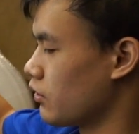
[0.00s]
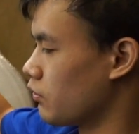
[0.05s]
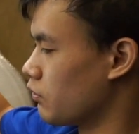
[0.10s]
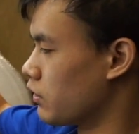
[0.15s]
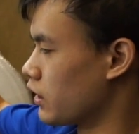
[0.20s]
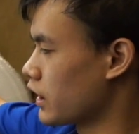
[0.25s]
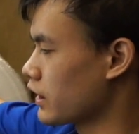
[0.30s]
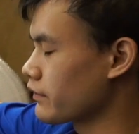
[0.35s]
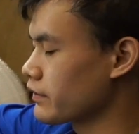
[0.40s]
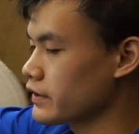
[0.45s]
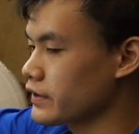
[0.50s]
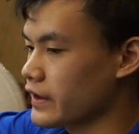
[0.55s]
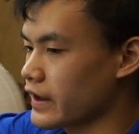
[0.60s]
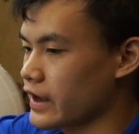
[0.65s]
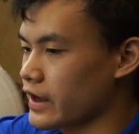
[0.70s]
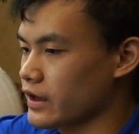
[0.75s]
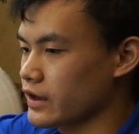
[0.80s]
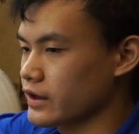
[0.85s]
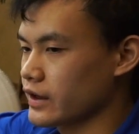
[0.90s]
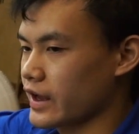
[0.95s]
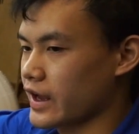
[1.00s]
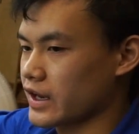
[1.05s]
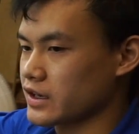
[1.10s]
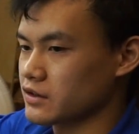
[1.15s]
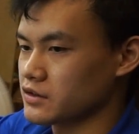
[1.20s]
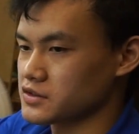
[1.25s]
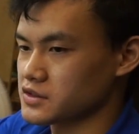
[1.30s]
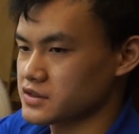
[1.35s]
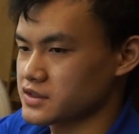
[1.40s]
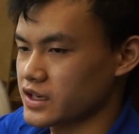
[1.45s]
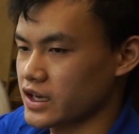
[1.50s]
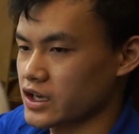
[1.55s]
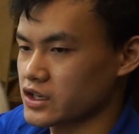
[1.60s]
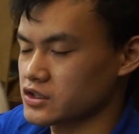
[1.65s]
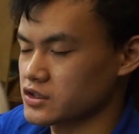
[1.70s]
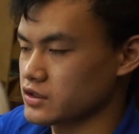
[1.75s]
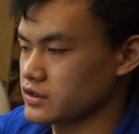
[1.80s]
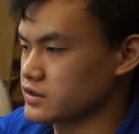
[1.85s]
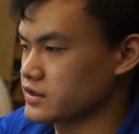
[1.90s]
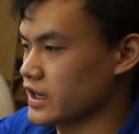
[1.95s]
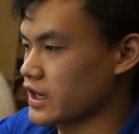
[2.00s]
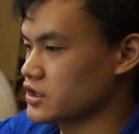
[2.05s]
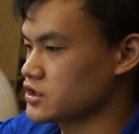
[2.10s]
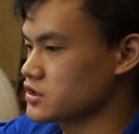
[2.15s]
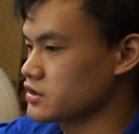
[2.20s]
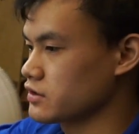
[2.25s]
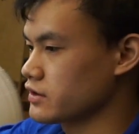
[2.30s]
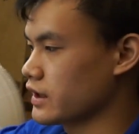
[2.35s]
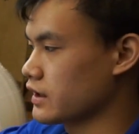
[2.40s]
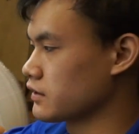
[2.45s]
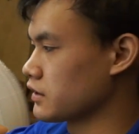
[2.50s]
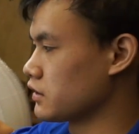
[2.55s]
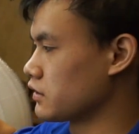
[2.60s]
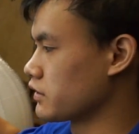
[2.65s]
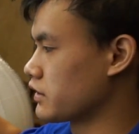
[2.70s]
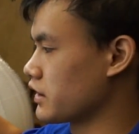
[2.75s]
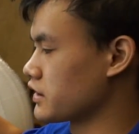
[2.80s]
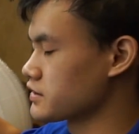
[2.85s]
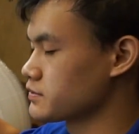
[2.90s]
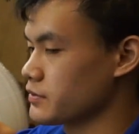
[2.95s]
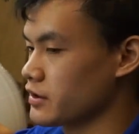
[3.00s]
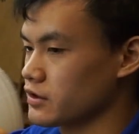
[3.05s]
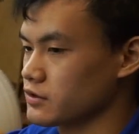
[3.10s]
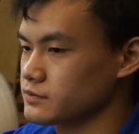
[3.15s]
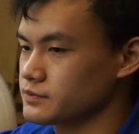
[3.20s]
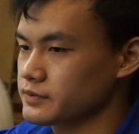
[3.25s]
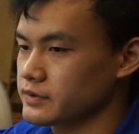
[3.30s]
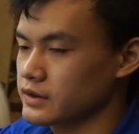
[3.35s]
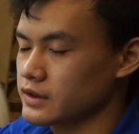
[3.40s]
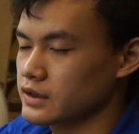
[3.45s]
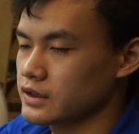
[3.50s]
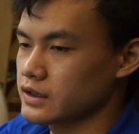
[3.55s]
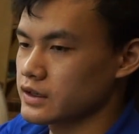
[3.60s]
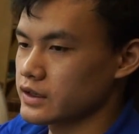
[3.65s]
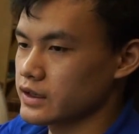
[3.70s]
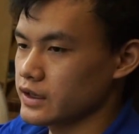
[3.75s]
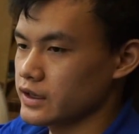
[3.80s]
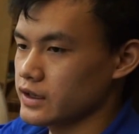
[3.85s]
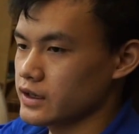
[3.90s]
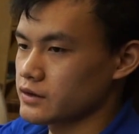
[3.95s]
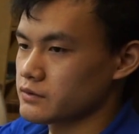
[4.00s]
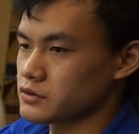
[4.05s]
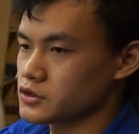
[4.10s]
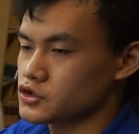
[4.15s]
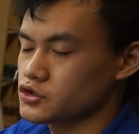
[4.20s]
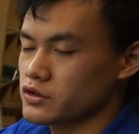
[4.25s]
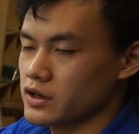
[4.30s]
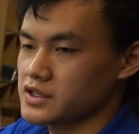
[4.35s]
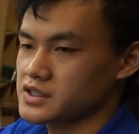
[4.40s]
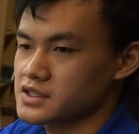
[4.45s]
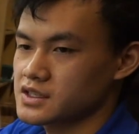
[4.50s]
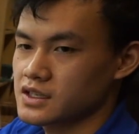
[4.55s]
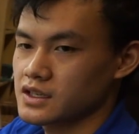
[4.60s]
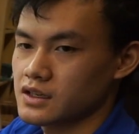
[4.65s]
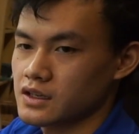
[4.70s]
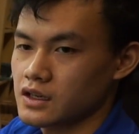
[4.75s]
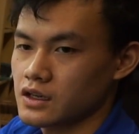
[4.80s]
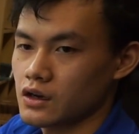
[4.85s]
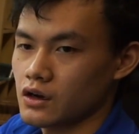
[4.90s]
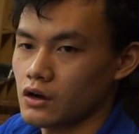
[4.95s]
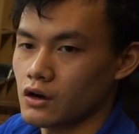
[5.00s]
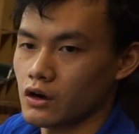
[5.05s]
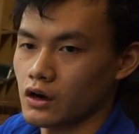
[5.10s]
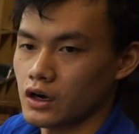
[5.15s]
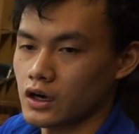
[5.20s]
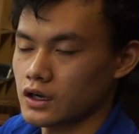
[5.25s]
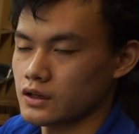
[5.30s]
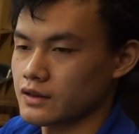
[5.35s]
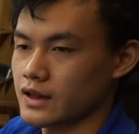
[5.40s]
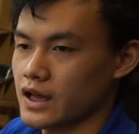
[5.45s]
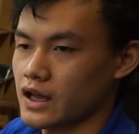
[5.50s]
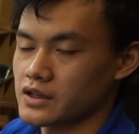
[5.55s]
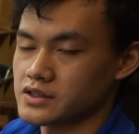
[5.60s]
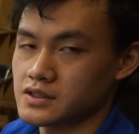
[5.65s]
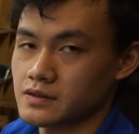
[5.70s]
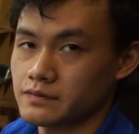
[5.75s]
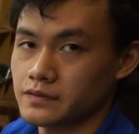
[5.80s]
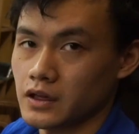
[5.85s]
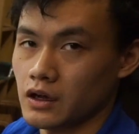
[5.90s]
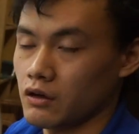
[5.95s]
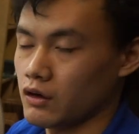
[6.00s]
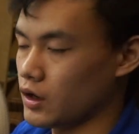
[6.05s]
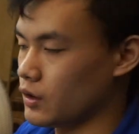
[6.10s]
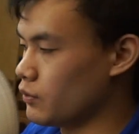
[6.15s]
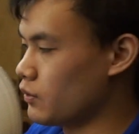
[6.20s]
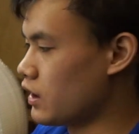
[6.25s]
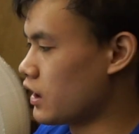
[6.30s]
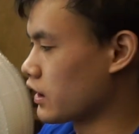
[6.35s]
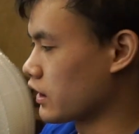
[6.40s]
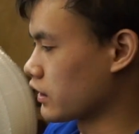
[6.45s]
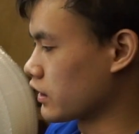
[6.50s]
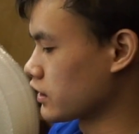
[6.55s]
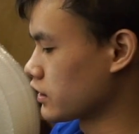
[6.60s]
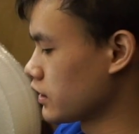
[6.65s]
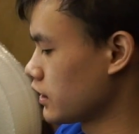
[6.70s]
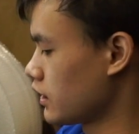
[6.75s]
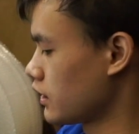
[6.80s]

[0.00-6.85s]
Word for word: Whatever the handle is attached to, that little gizmo, restricts or allows the flow of water.